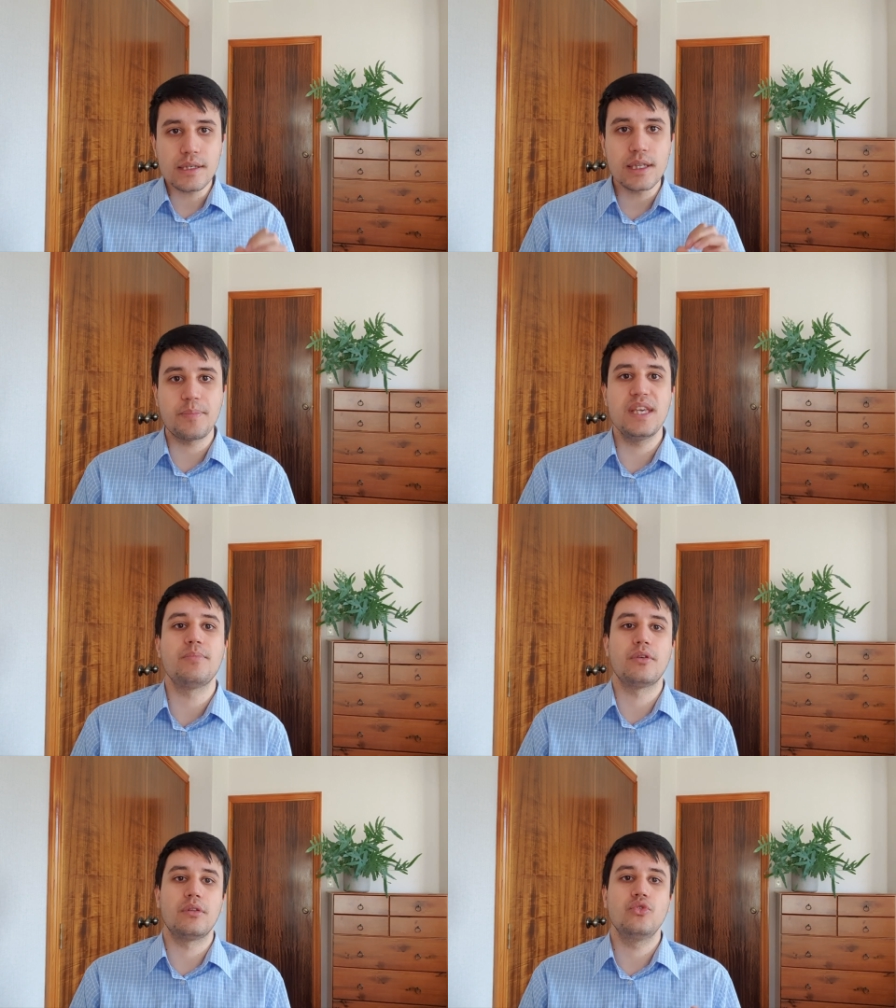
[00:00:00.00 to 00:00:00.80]
These are
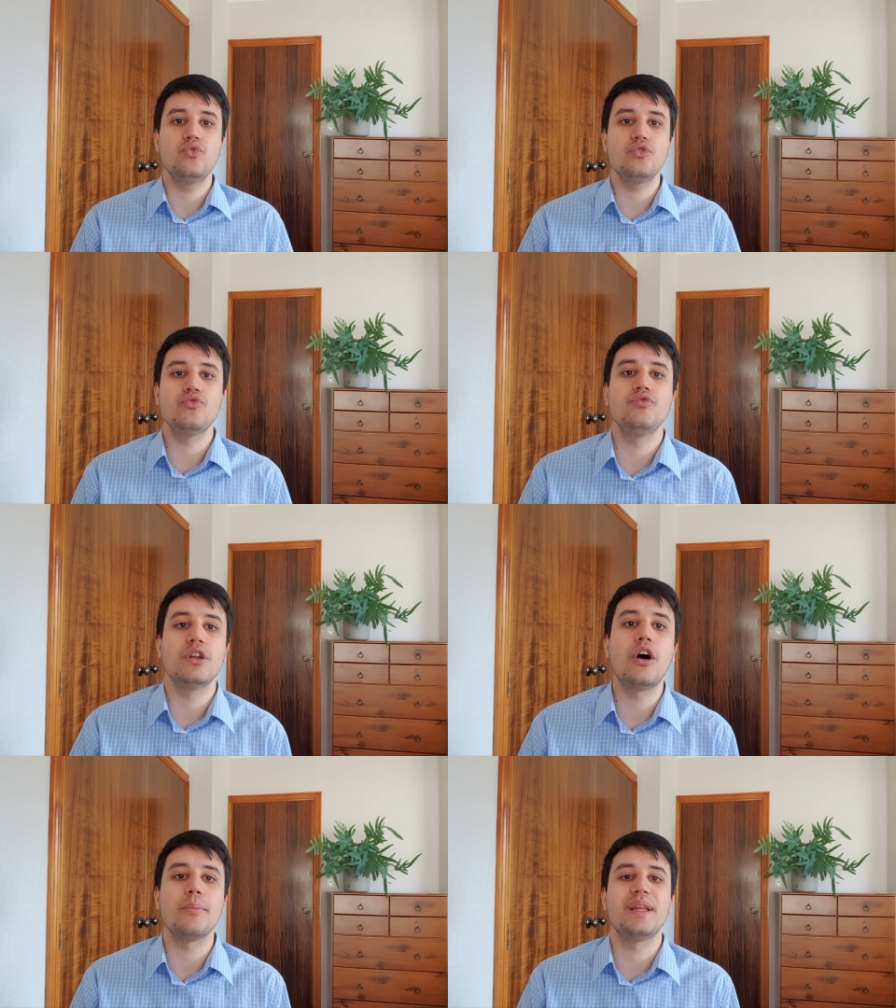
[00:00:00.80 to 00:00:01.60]
the people who
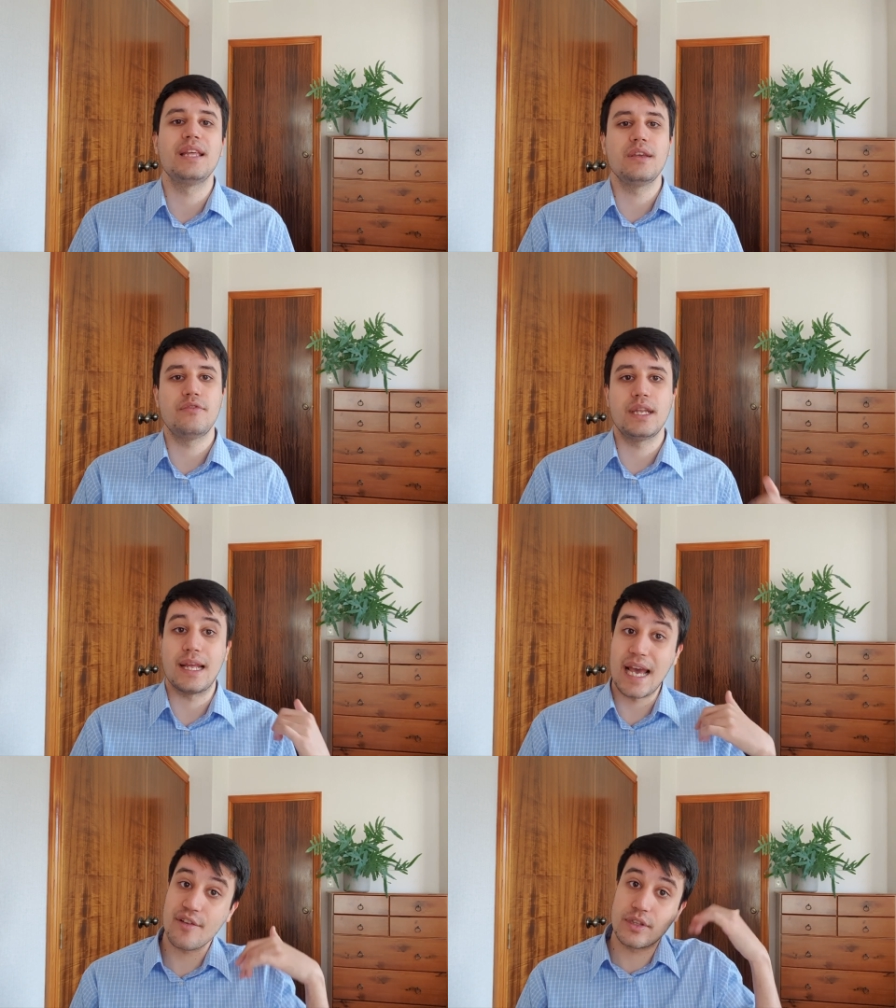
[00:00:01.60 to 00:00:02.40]
do not
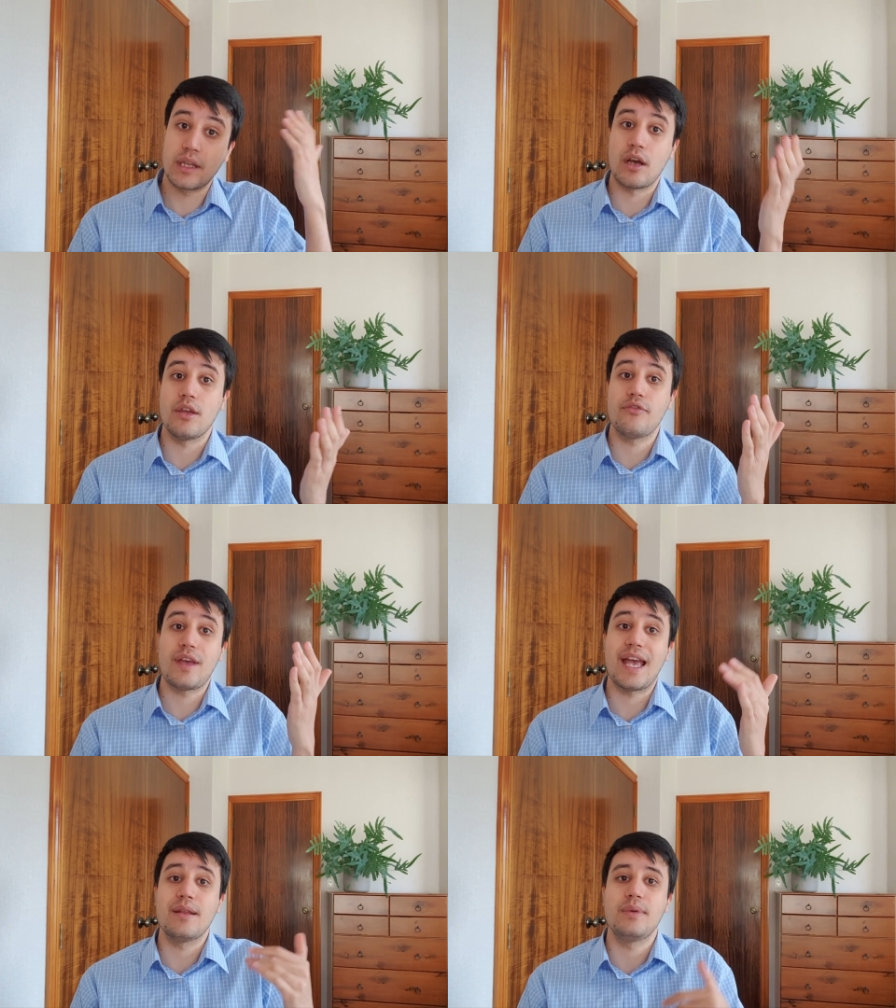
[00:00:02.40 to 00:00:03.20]
believe in an
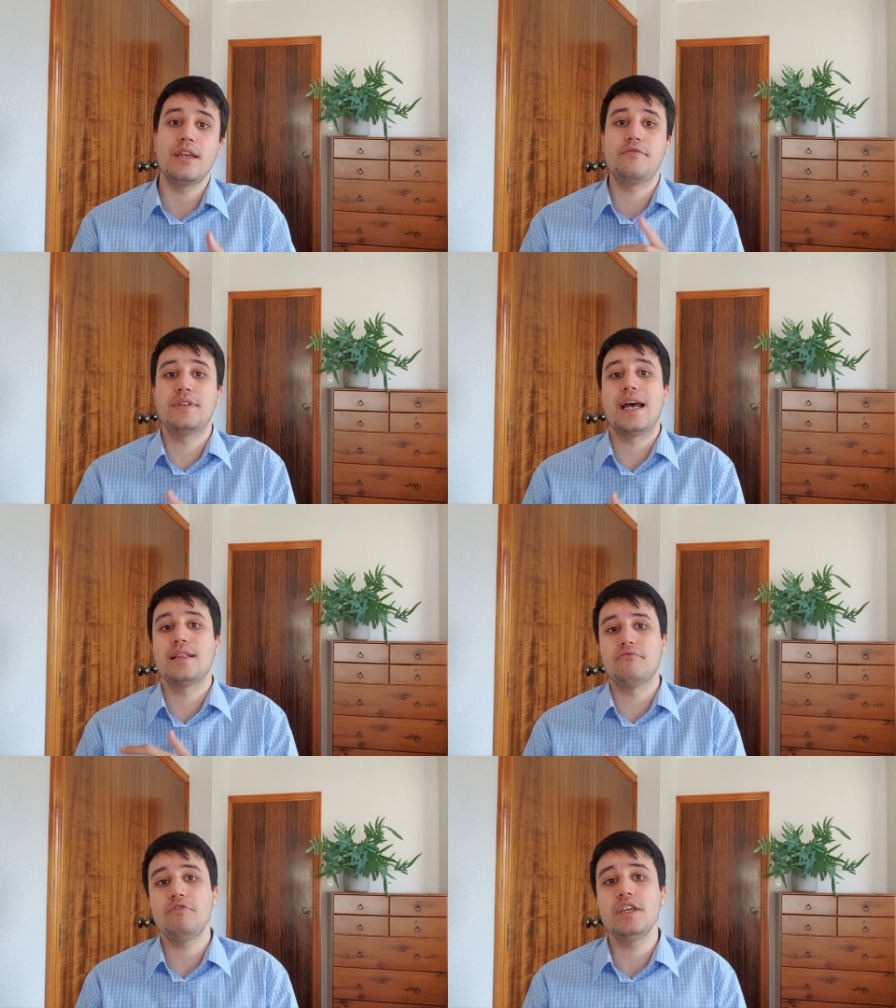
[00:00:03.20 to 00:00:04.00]
afterlife and
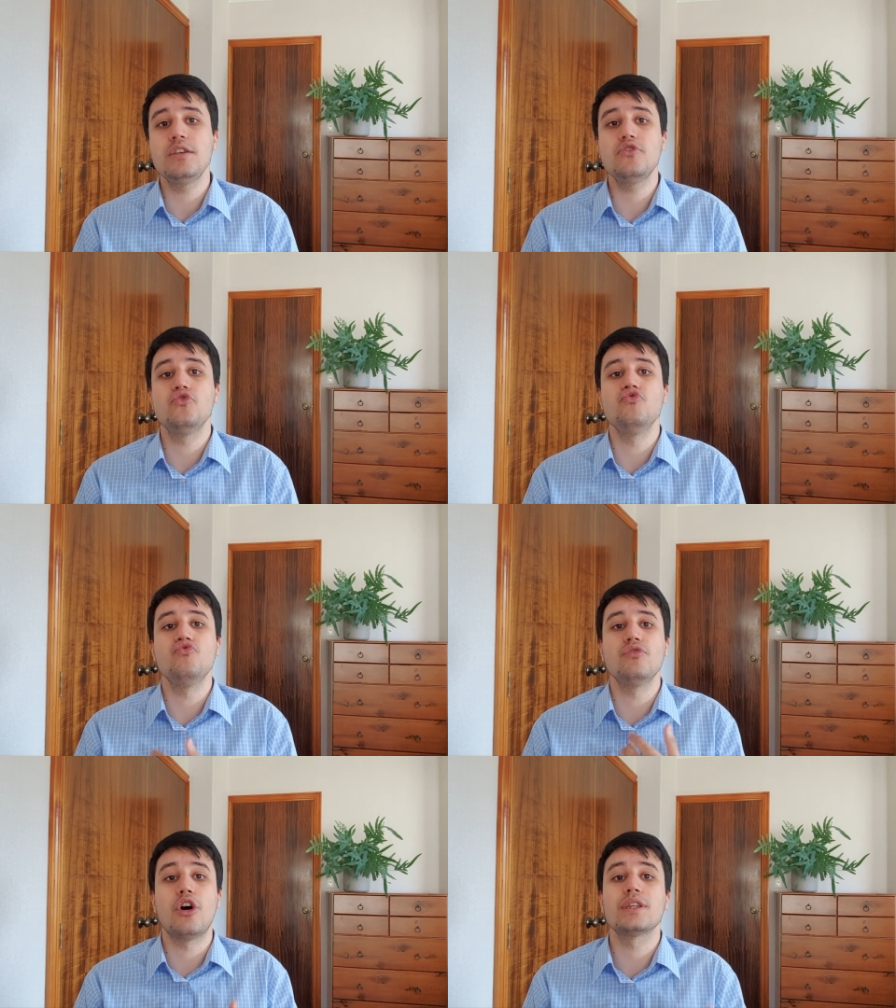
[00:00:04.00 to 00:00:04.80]
believe that we
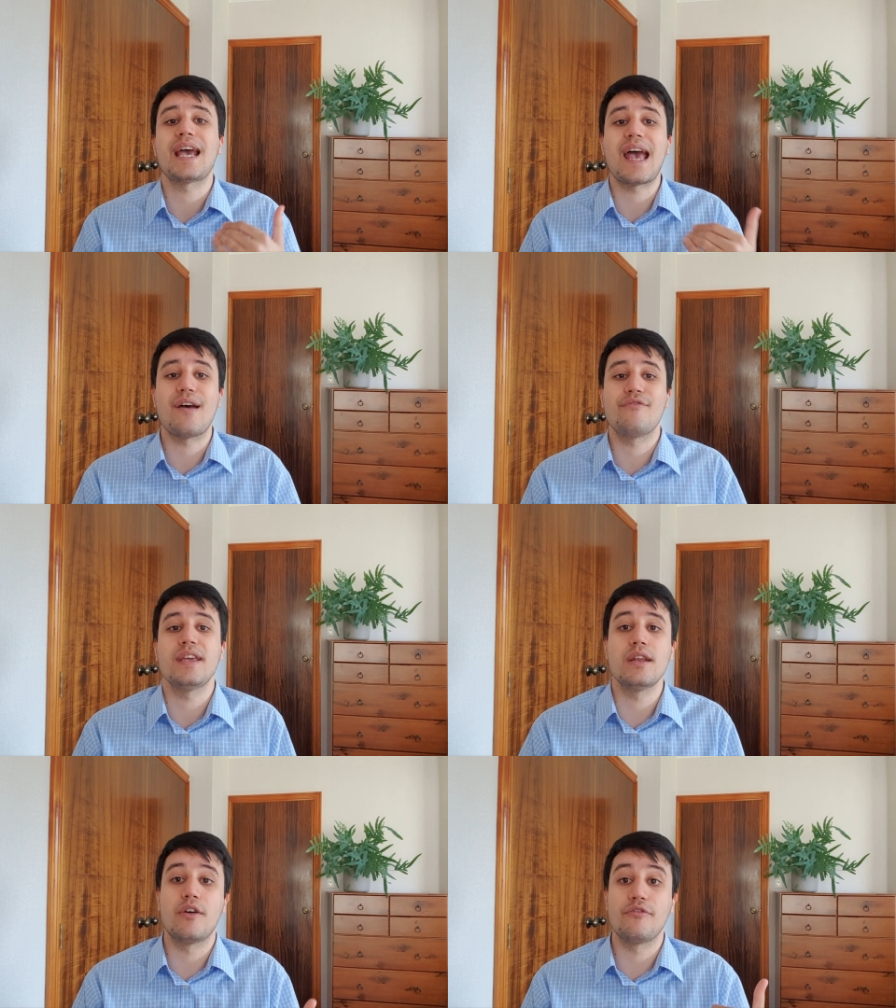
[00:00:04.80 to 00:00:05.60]
do not
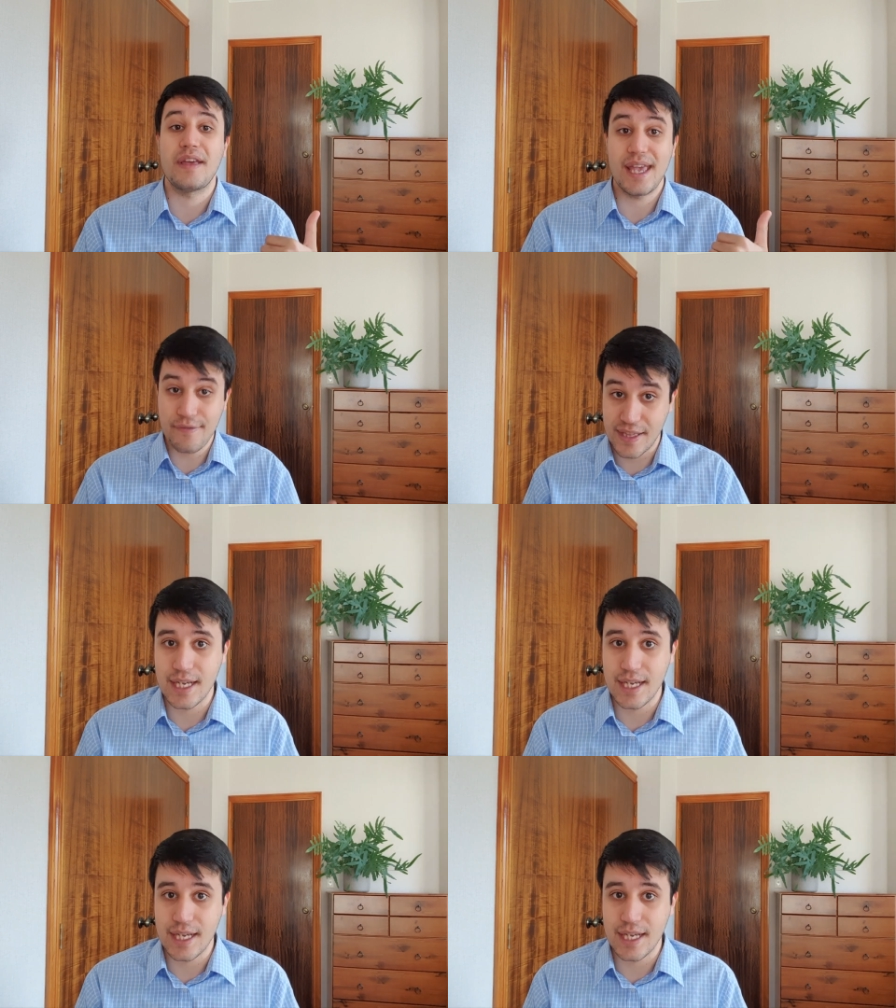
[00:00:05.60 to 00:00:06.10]
have enough